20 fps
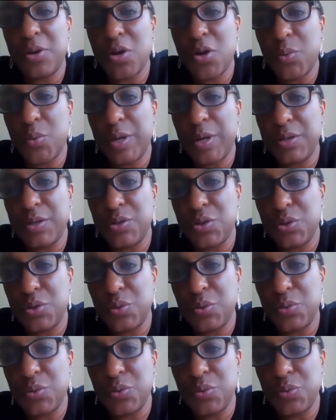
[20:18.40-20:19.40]
going
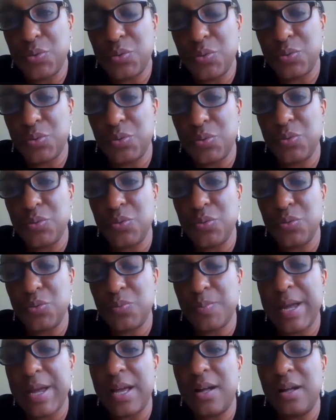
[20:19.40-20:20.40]
to
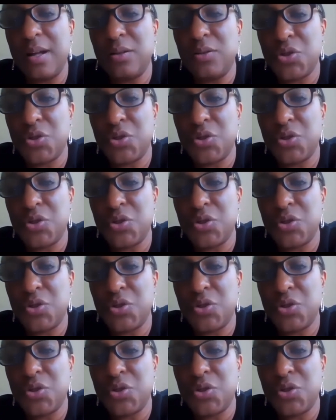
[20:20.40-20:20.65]
my Uncle